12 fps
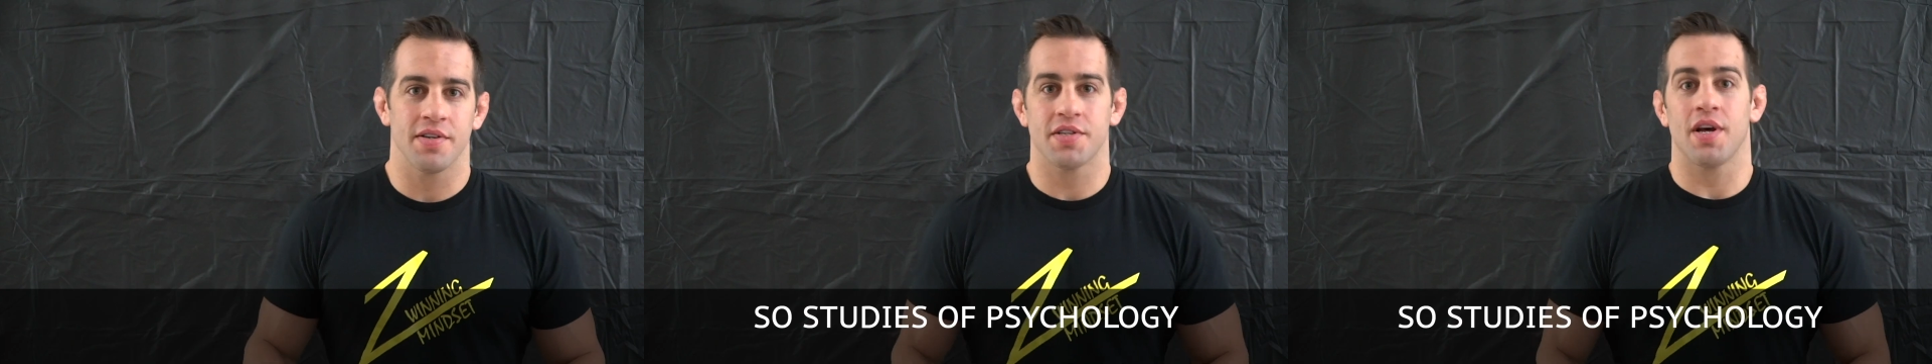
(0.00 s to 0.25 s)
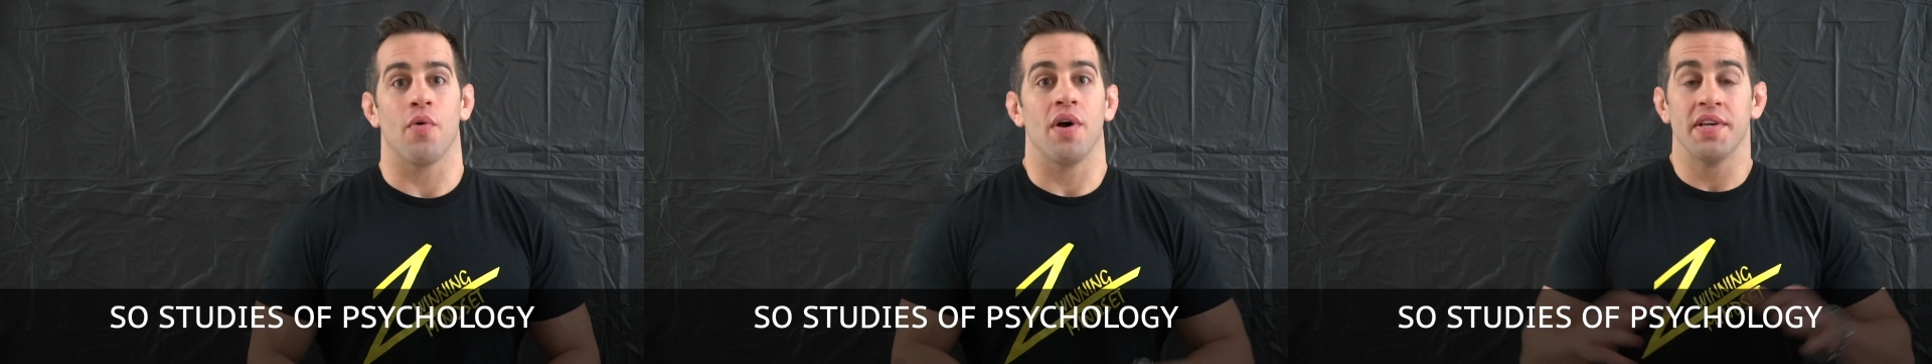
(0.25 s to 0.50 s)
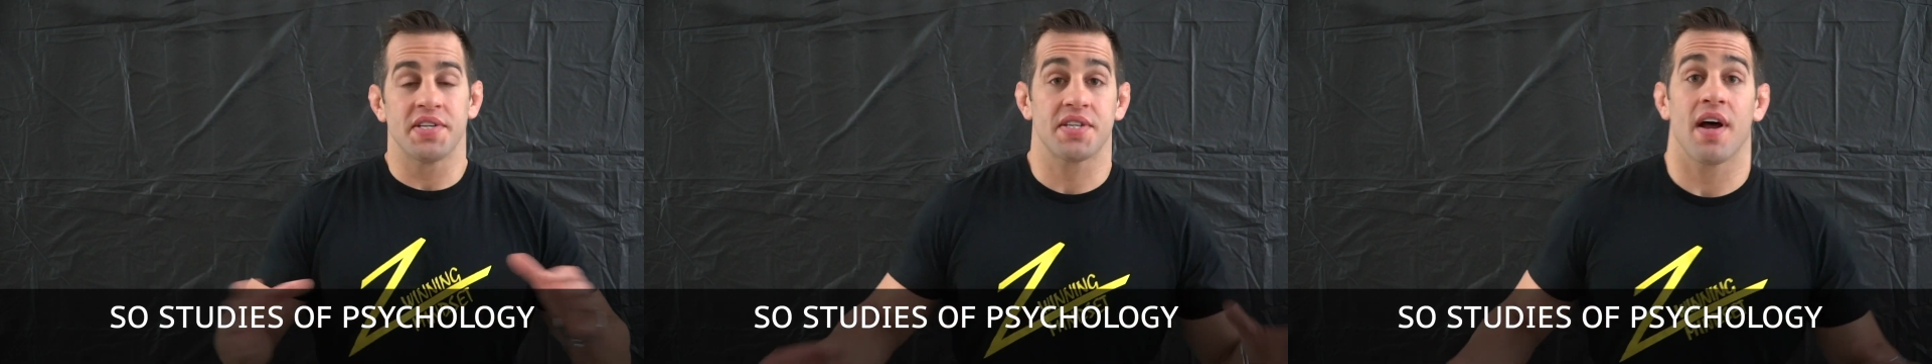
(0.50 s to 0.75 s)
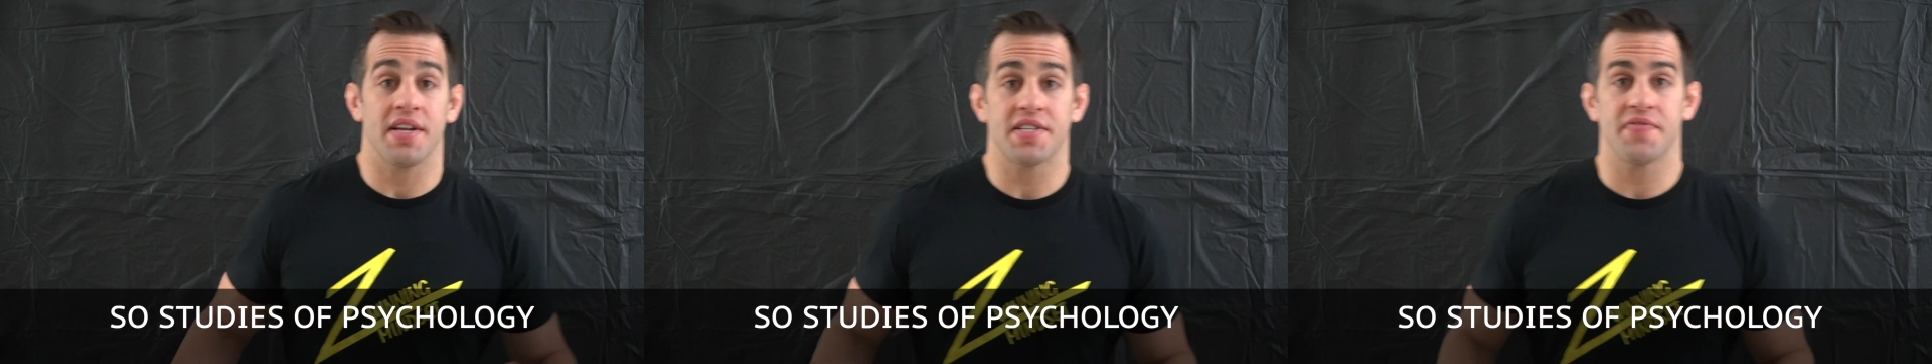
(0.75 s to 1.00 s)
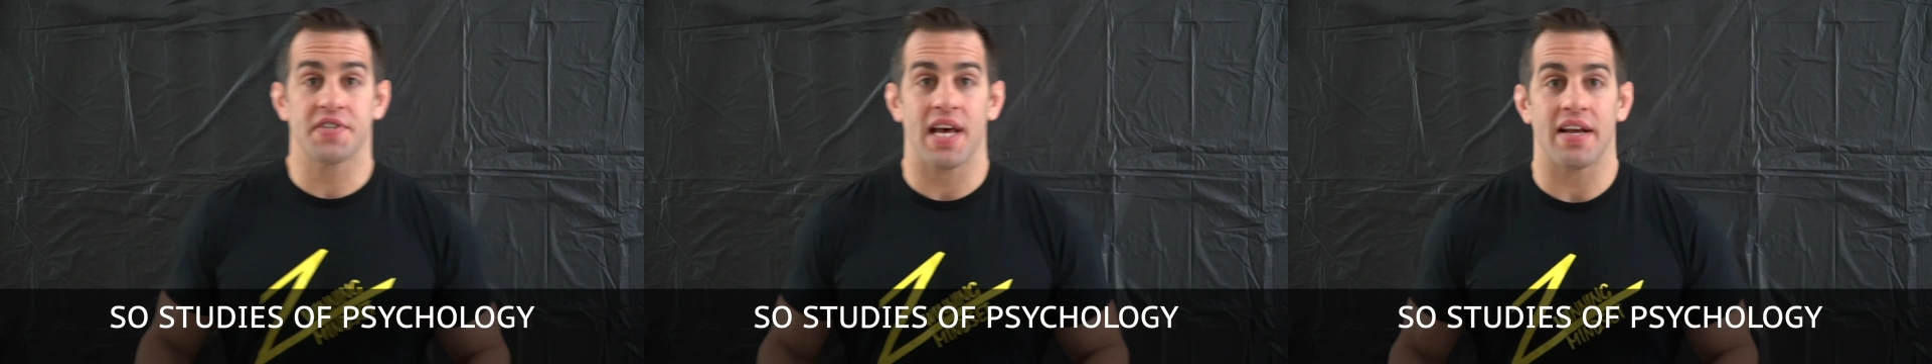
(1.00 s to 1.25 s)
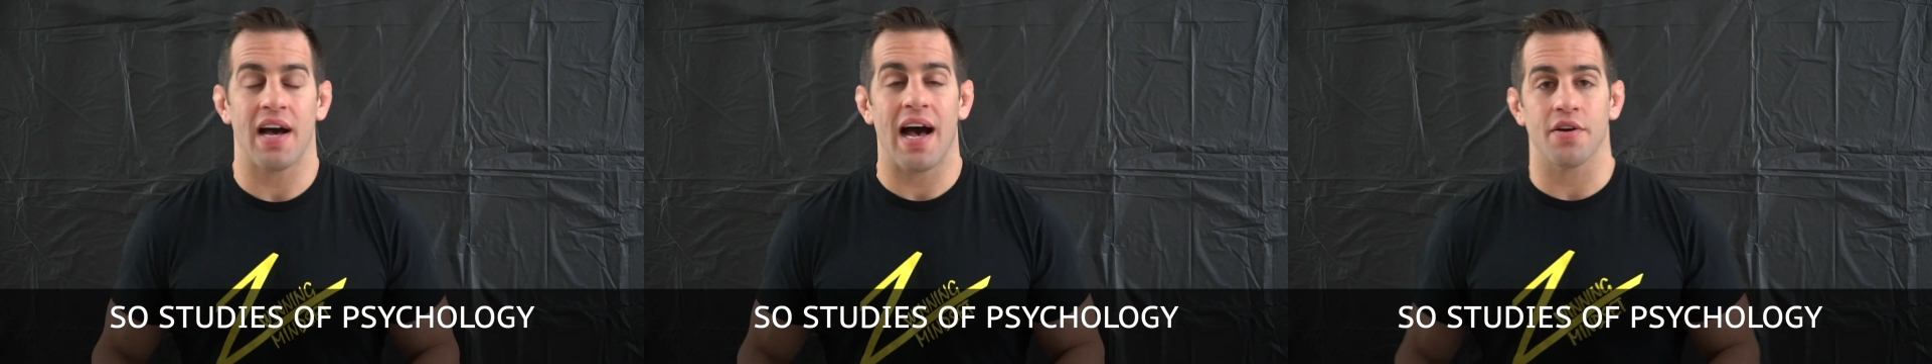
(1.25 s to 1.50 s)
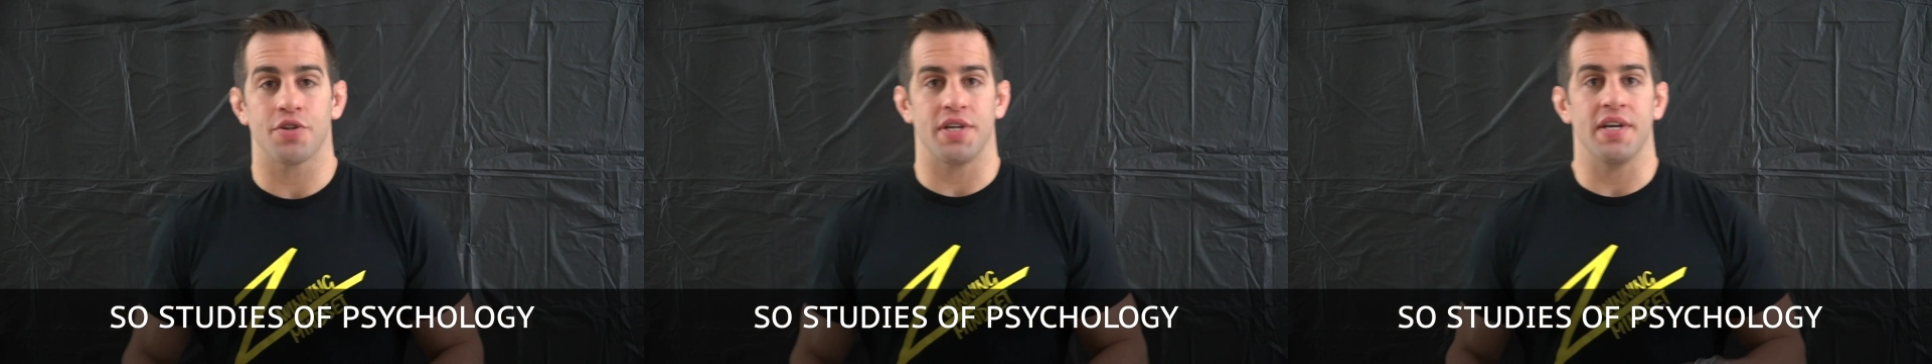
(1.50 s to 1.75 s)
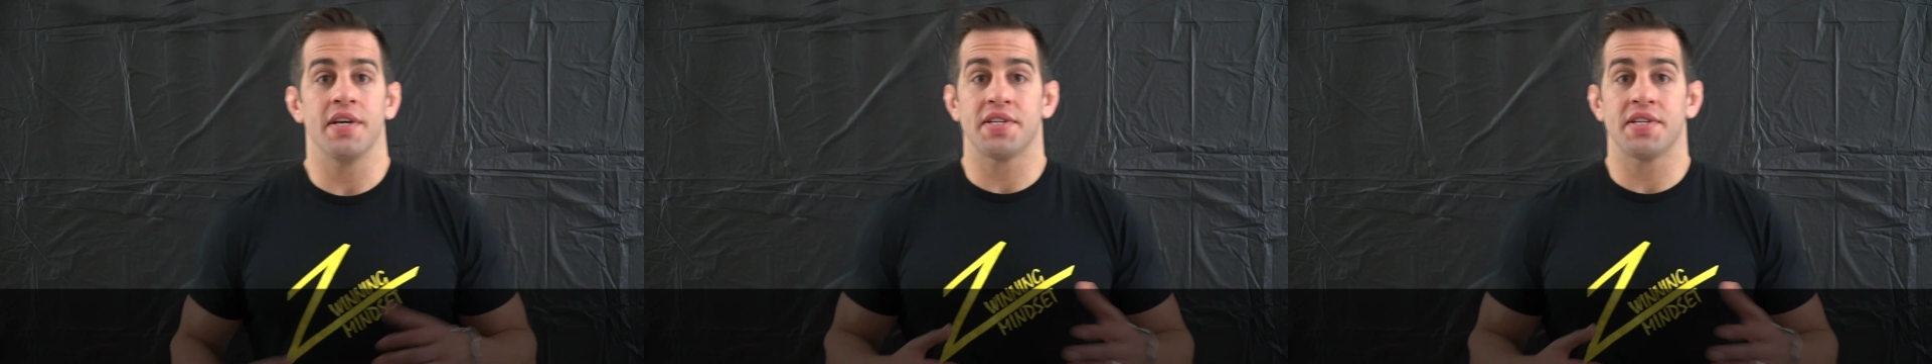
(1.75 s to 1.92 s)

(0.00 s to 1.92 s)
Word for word: So, studies of psychology,